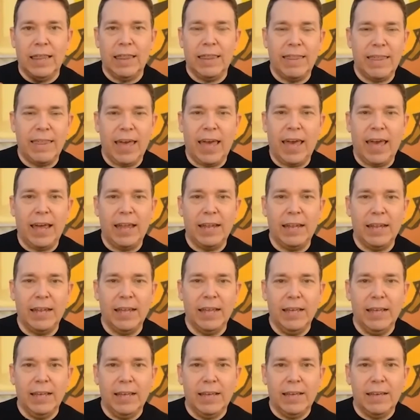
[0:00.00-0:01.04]

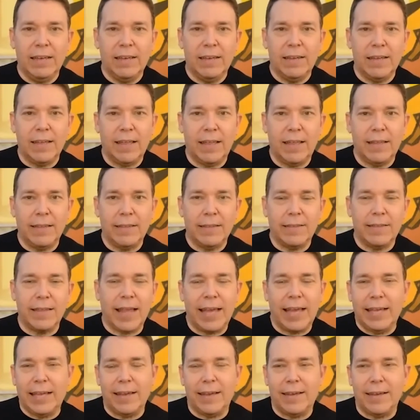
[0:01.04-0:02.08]
than
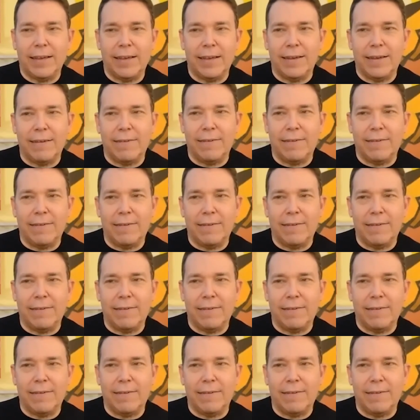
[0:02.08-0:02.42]
like